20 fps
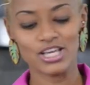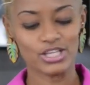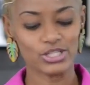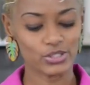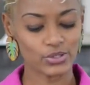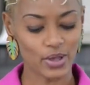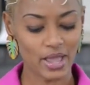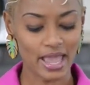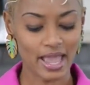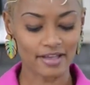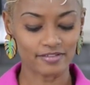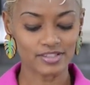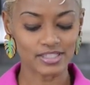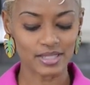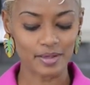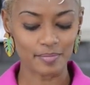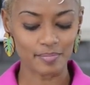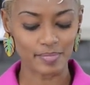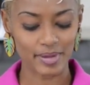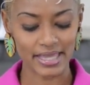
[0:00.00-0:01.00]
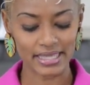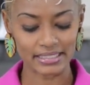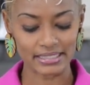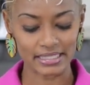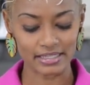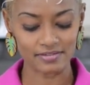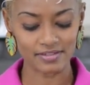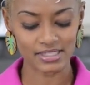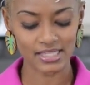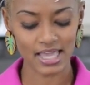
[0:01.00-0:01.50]
So I have some bay
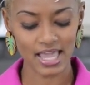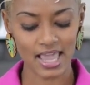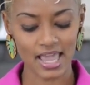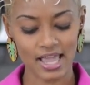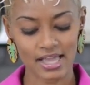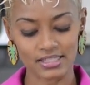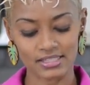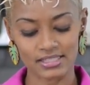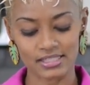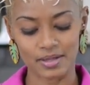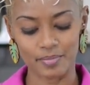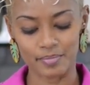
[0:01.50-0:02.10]
leaves here and some